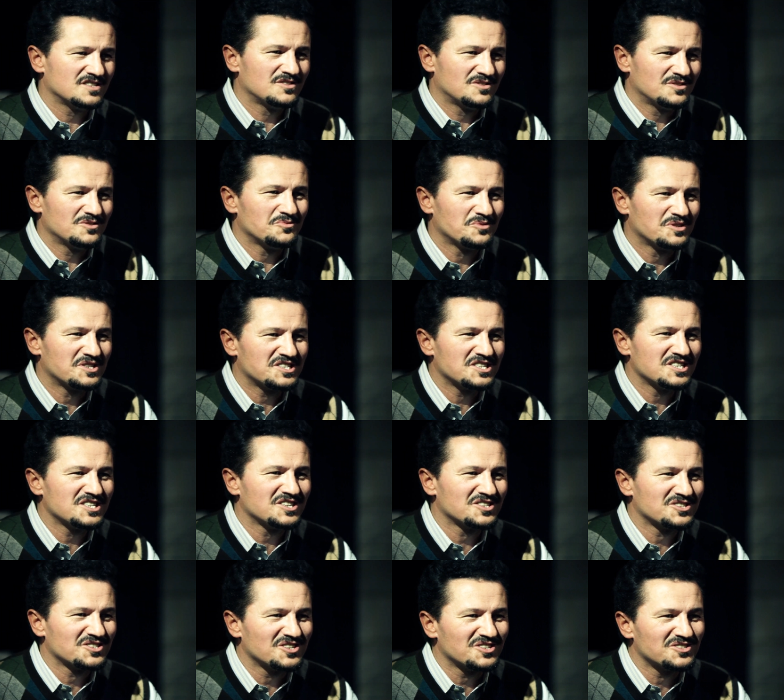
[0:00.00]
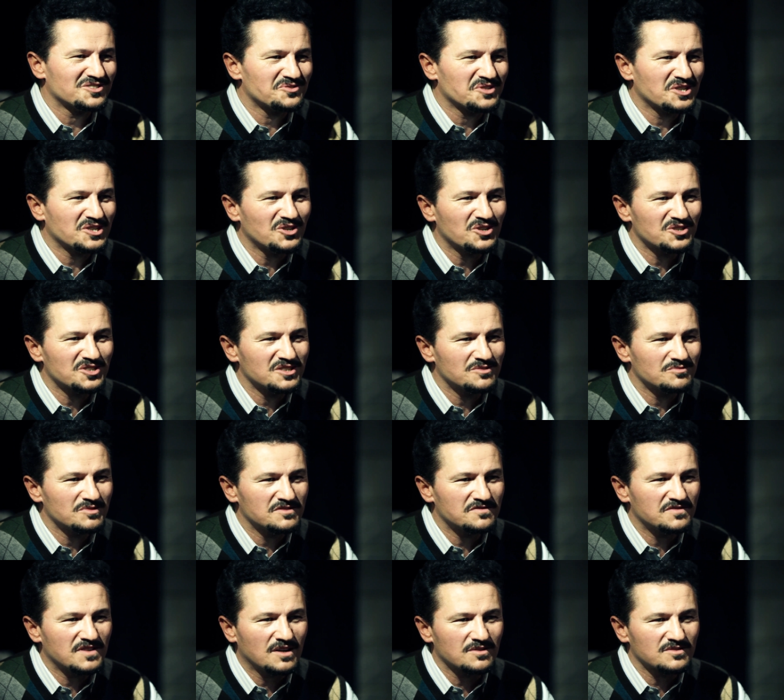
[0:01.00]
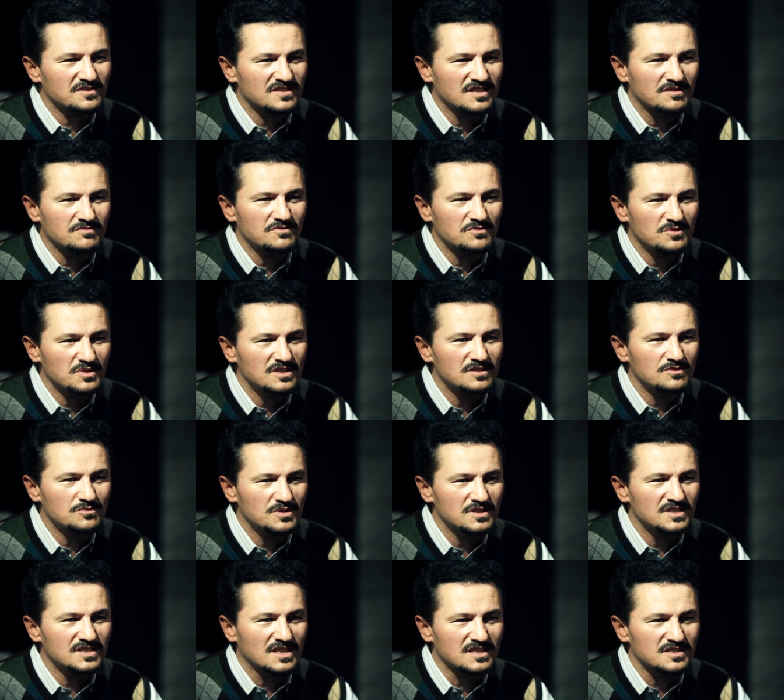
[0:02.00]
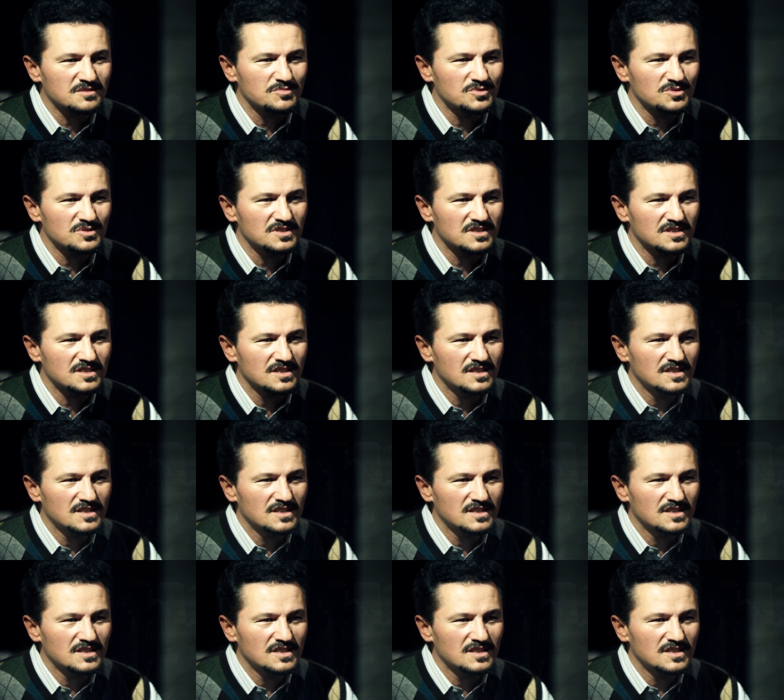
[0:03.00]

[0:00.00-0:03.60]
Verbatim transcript: You will see on the, on the recording we found some really, really nice music.